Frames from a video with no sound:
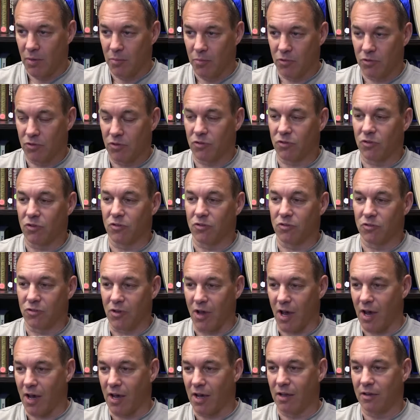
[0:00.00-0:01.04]
but just the
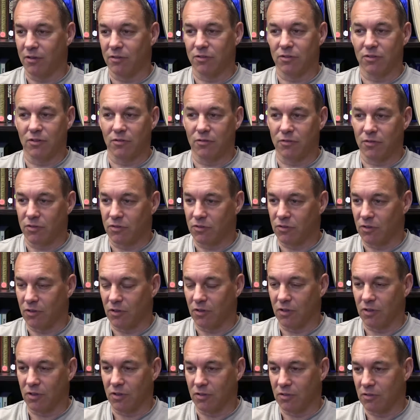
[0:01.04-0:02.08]
size, the
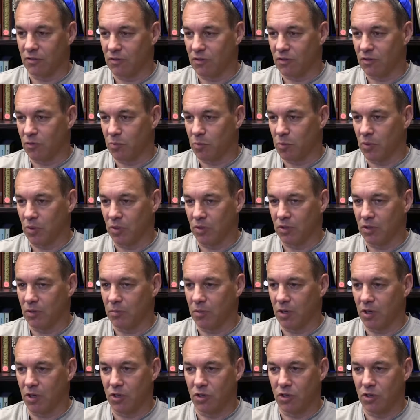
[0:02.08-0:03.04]
facilities of this building made